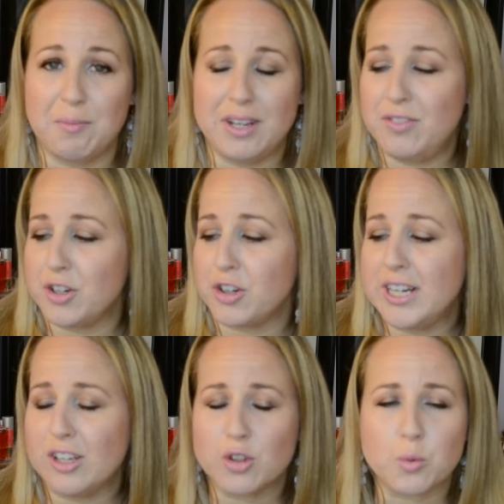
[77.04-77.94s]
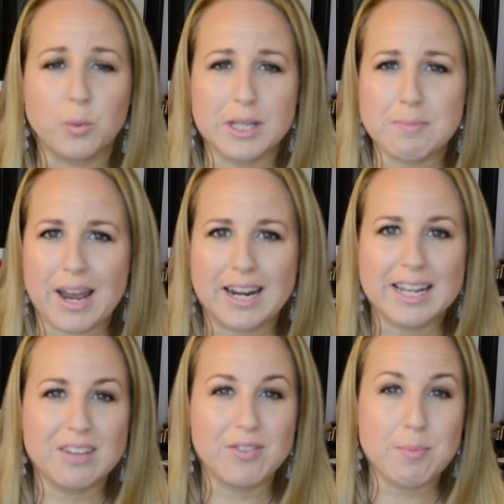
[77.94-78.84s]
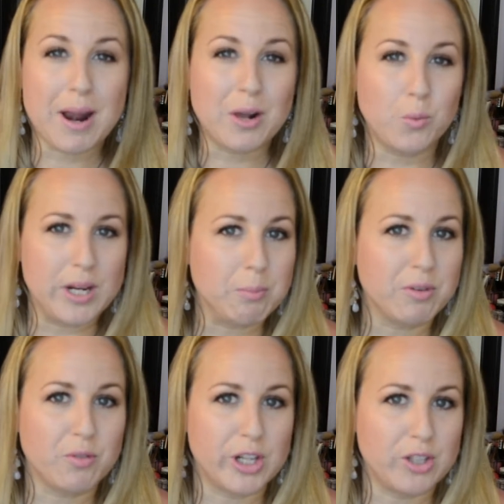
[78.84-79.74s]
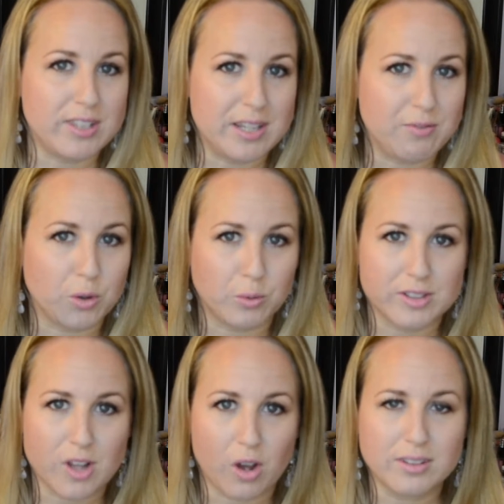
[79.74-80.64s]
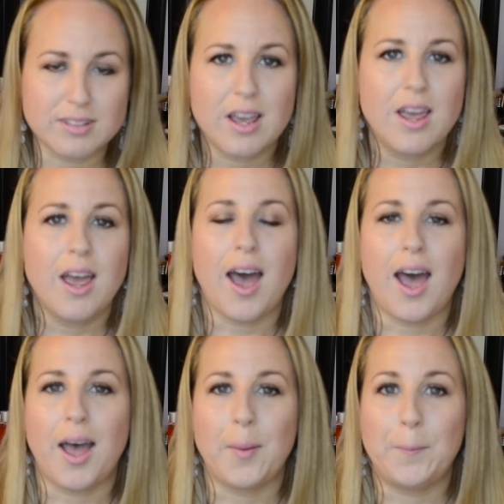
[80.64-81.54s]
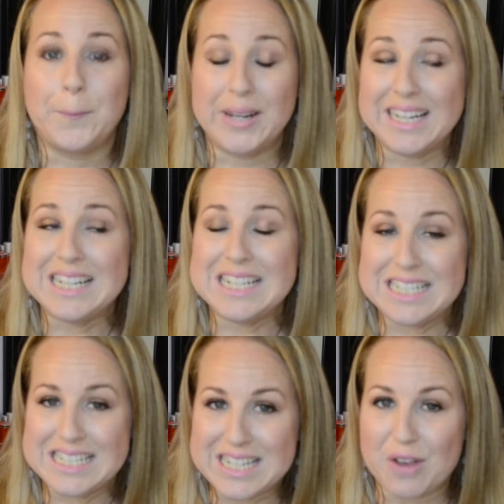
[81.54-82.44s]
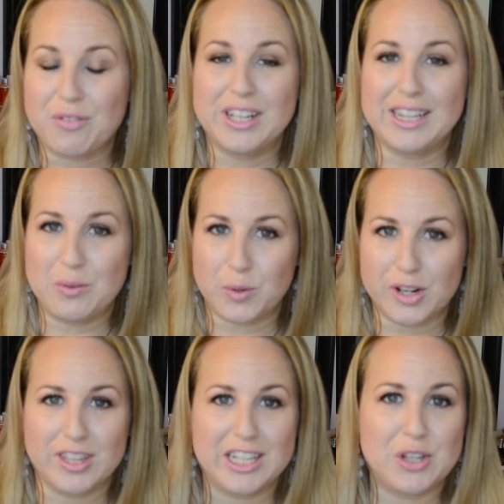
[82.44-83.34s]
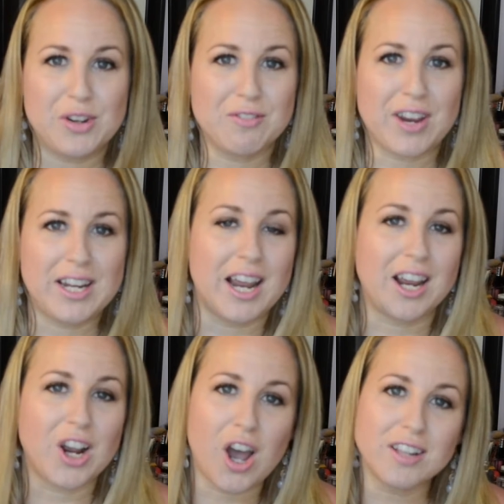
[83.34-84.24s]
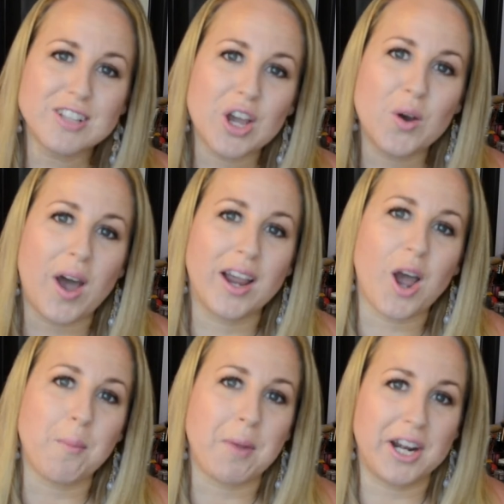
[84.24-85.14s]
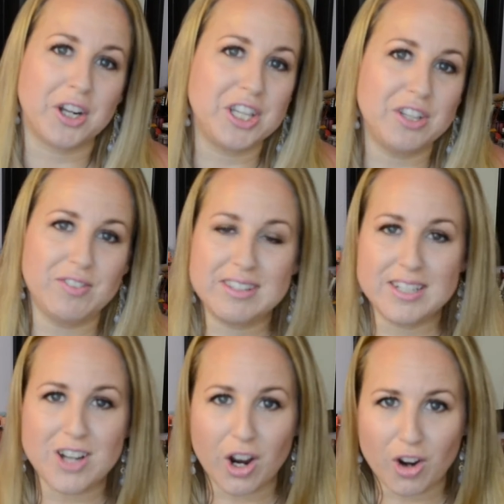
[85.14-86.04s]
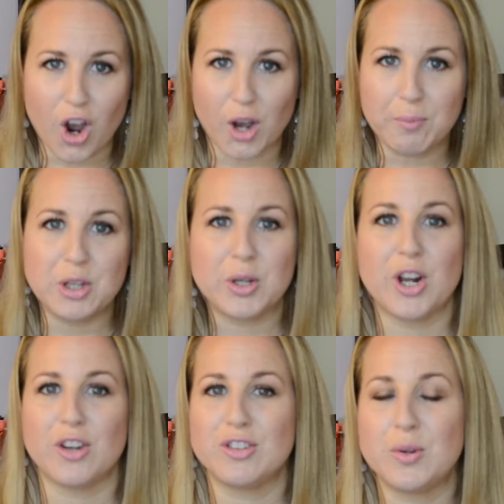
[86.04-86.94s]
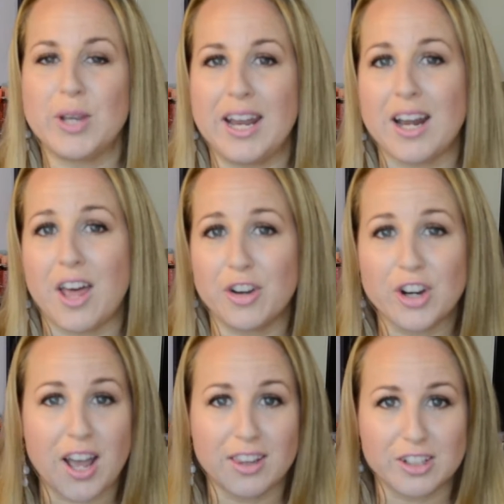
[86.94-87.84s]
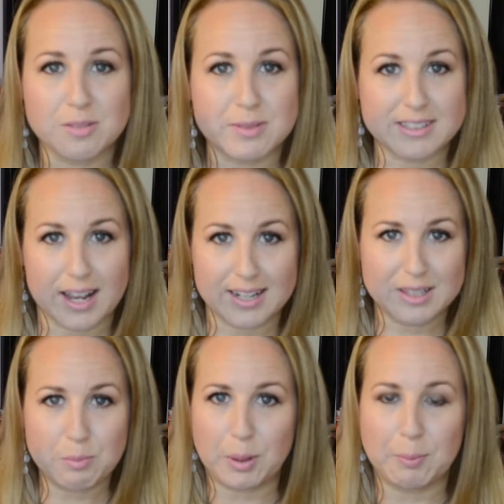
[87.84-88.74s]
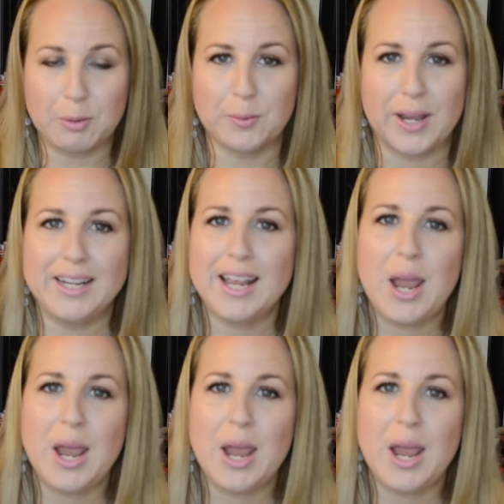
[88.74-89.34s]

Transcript: If your heels are really bad, I give it about a week before you see full results. But it is definitely worth it. You can find it at Costco. I got mine on QVC.com. You can also get other colors besides the purple one.